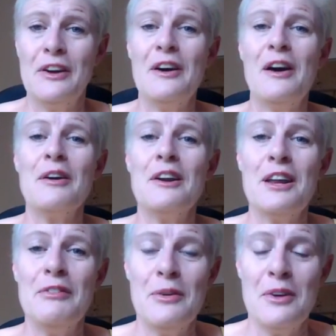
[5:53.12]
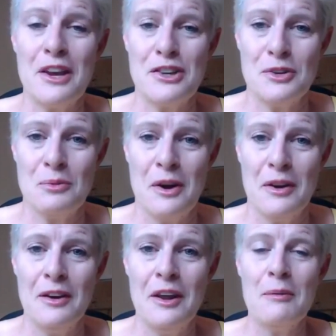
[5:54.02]
I'm going to give you an extra
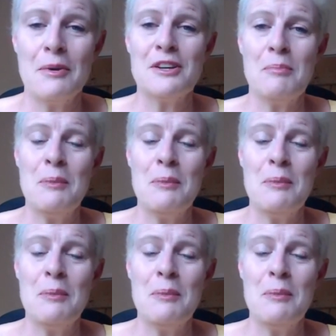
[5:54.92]
one because I've